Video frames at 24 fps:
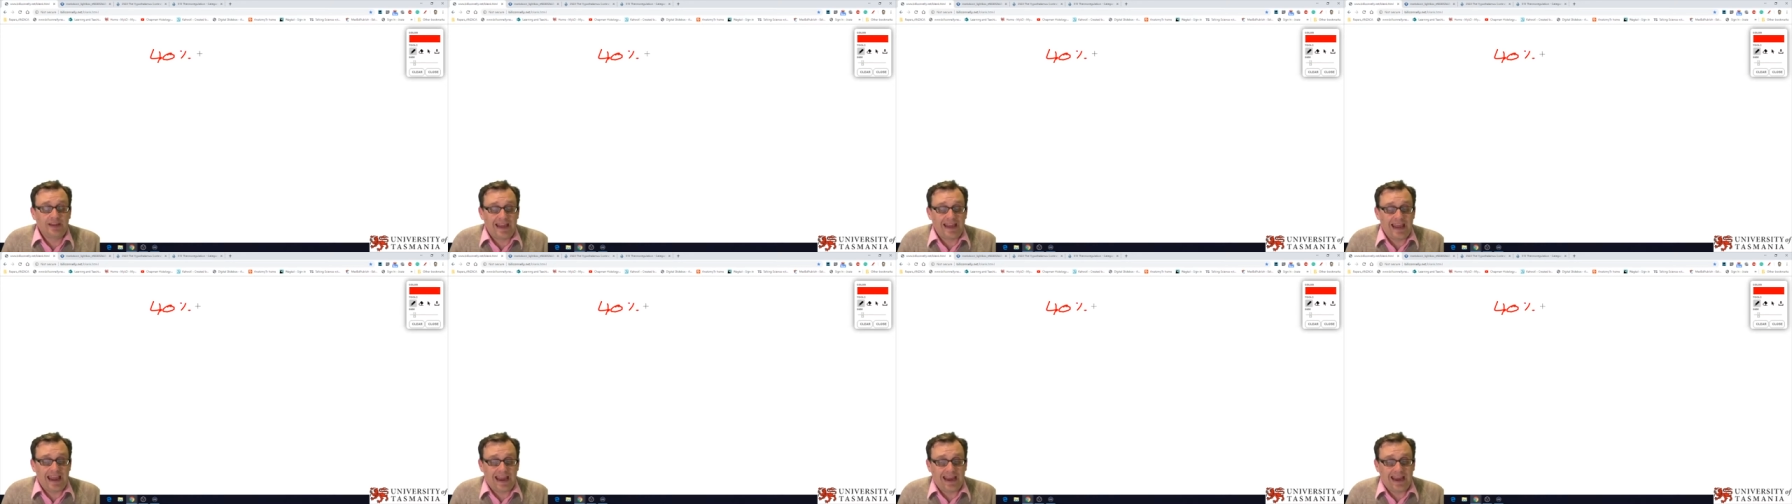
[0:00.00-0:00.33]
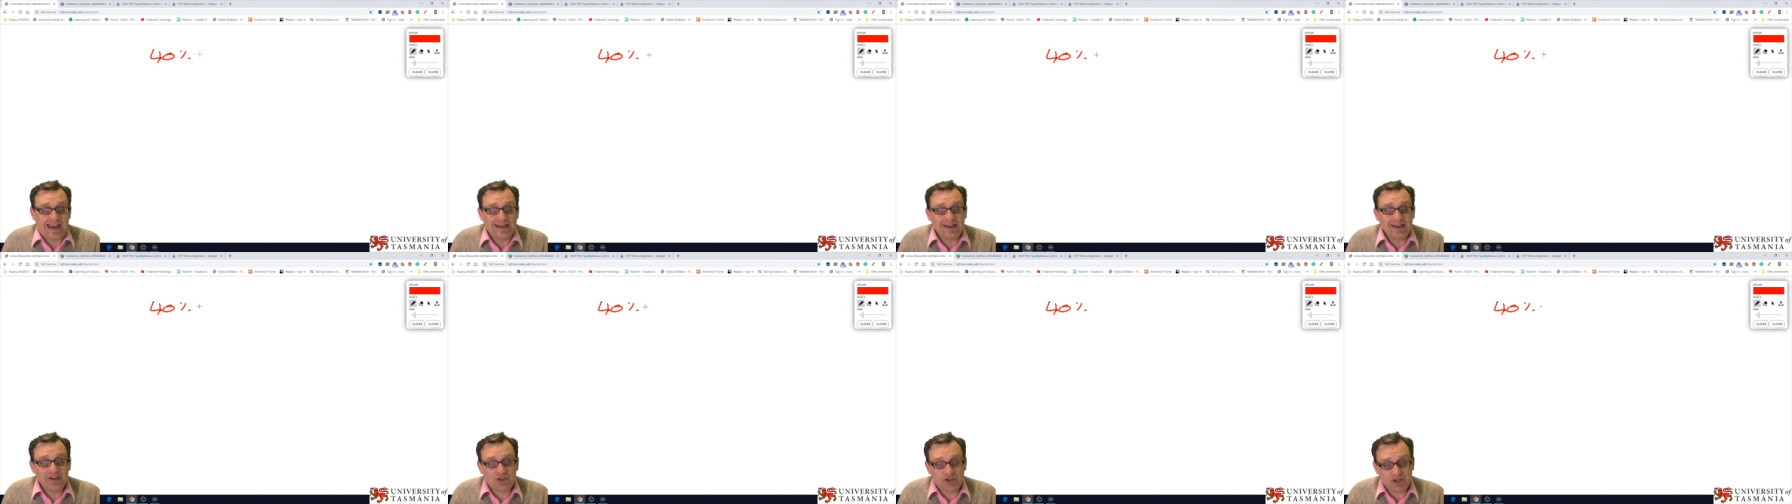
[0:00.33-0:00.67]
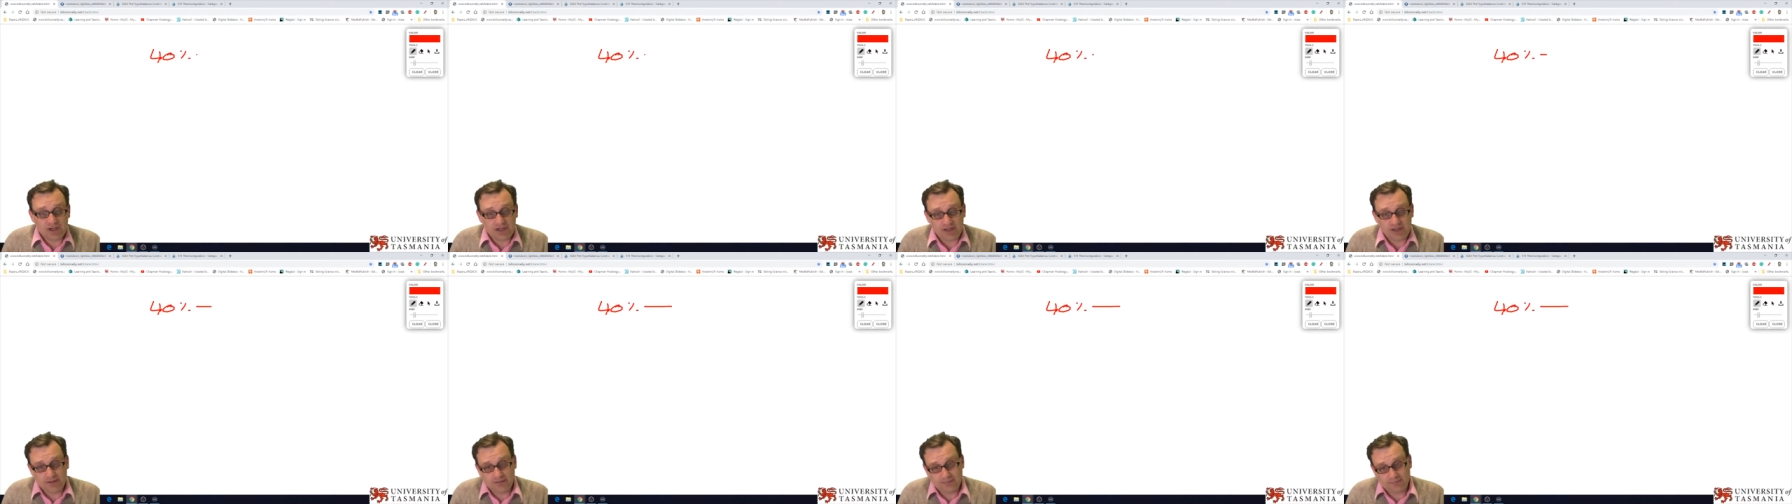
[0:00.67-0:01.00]
of the
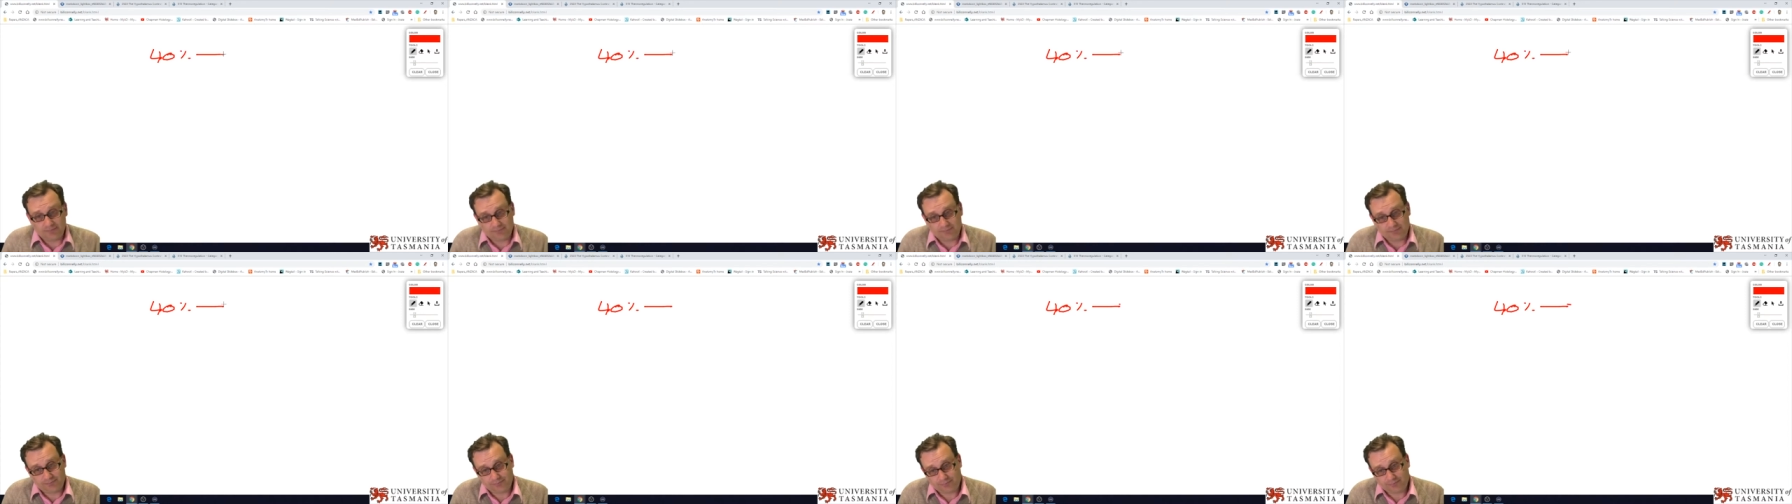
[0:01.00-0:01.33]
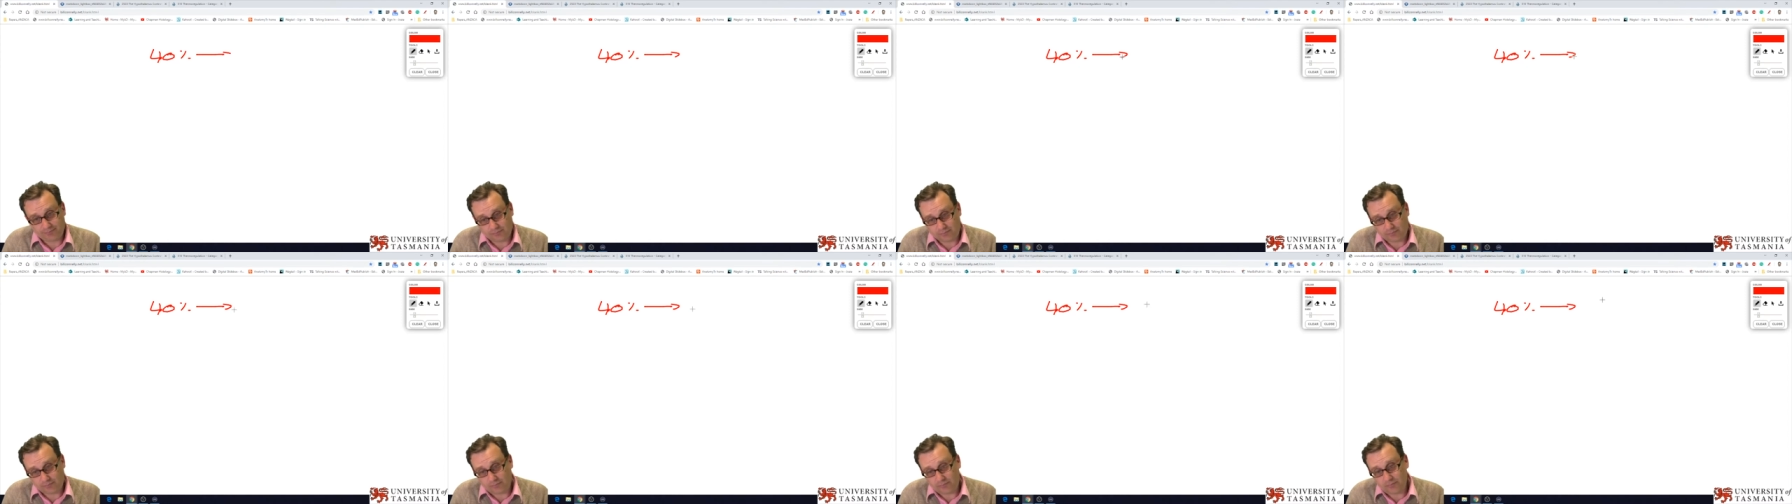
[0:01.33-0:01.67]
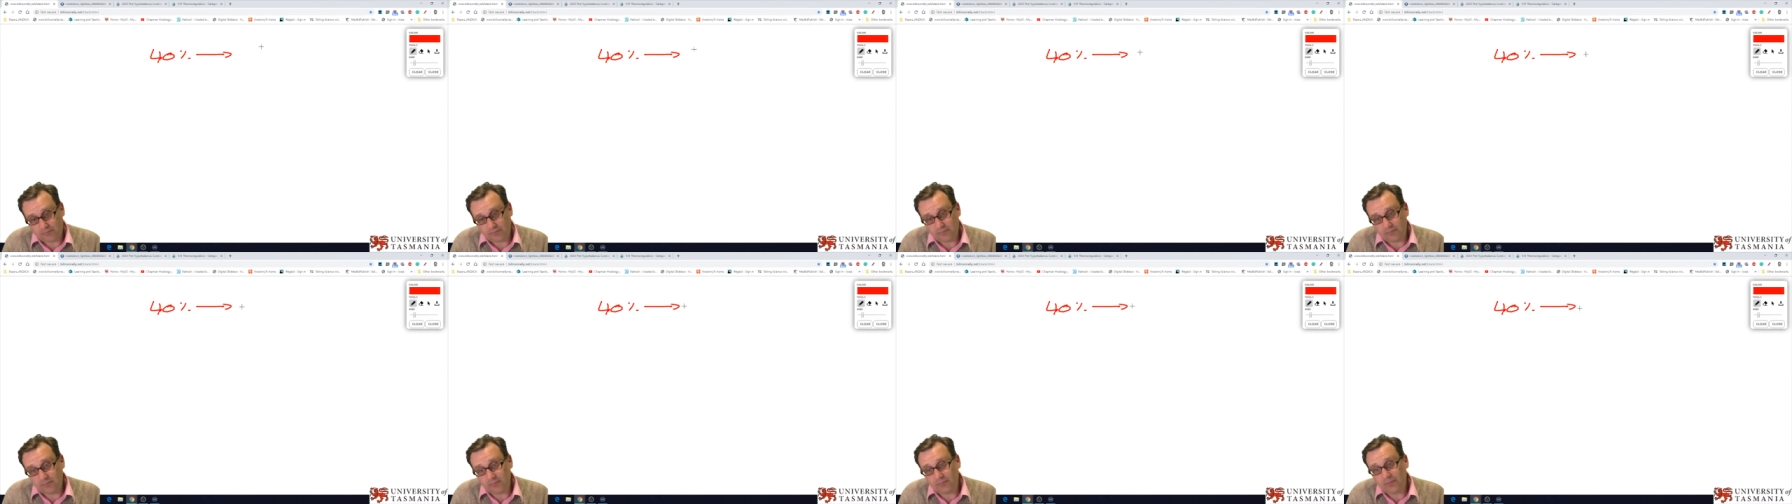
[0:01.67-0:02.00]
energy
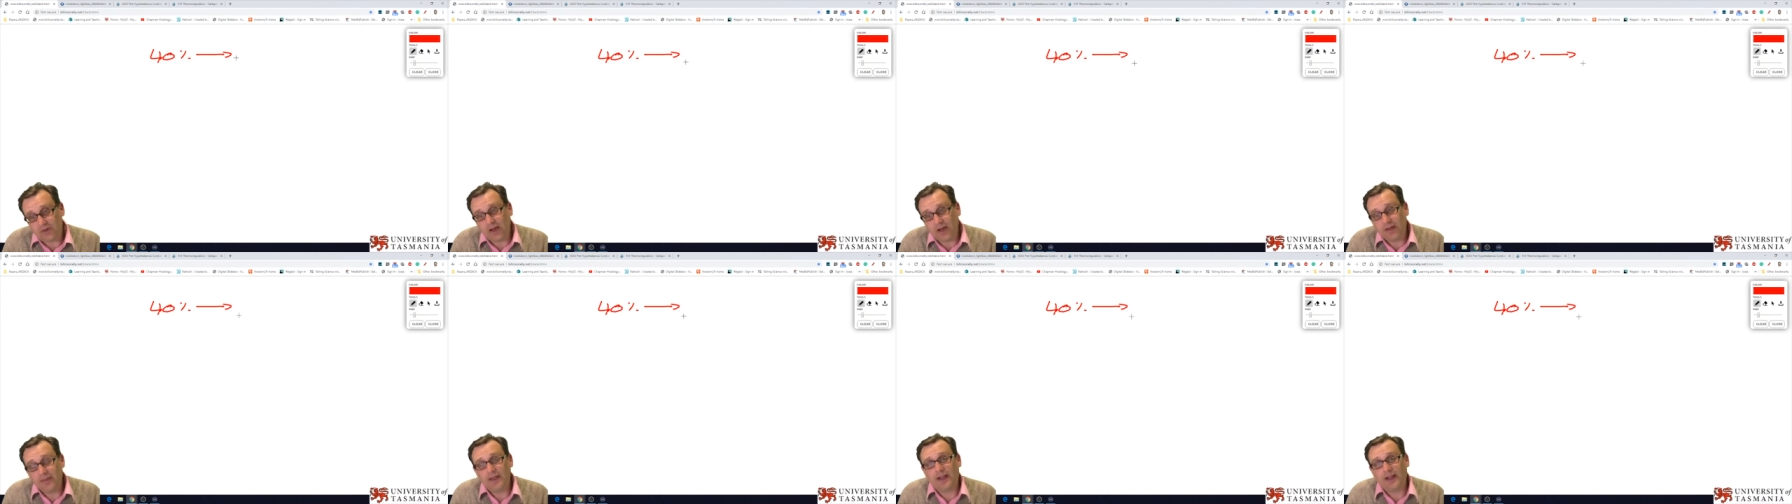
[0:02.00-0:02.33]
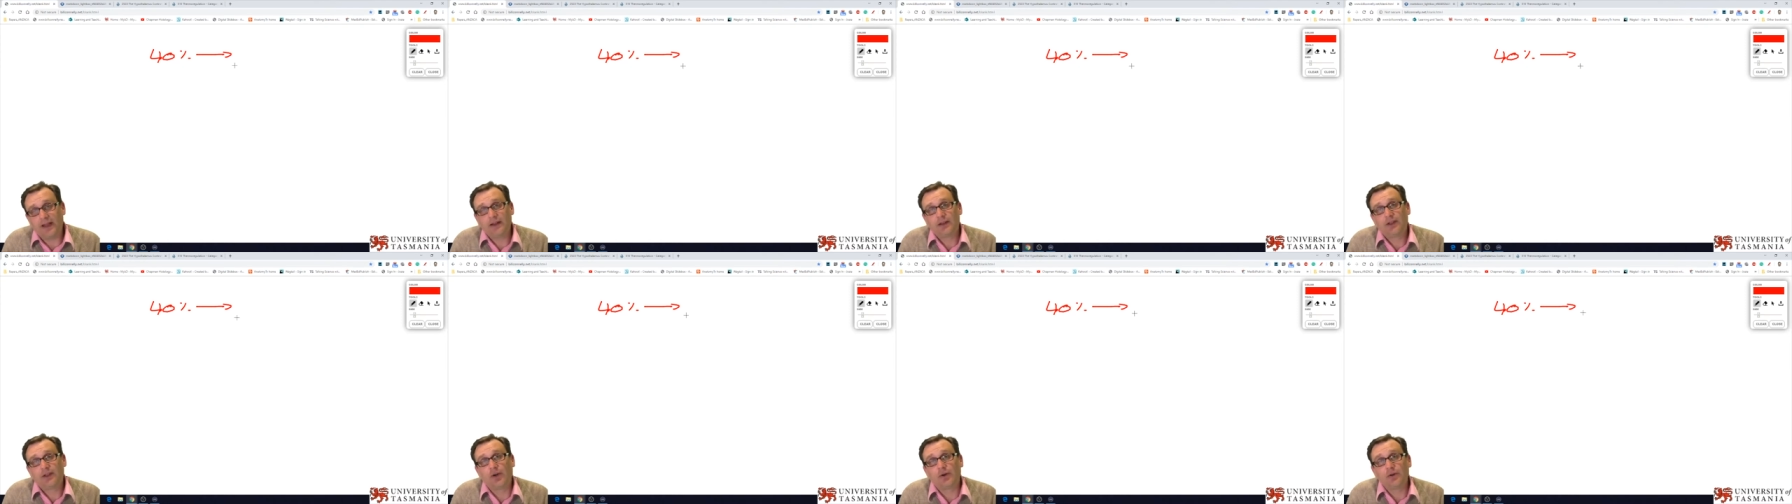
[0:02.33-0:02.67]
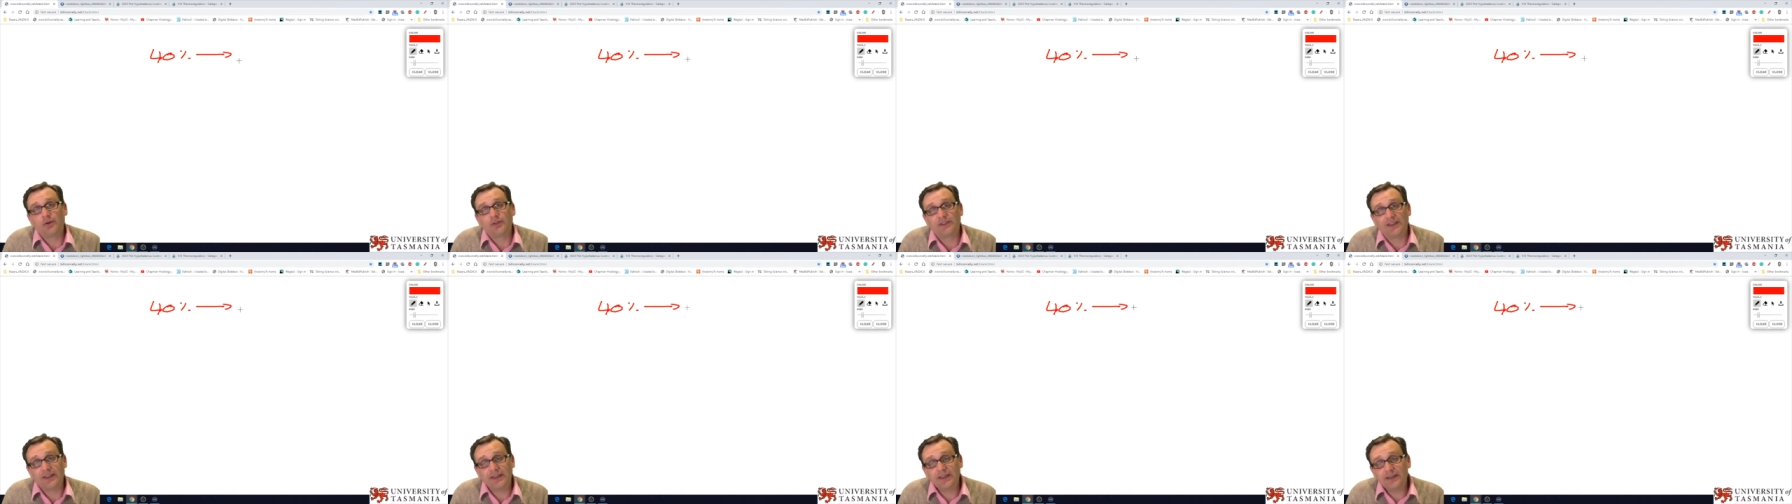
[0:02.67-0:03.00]
that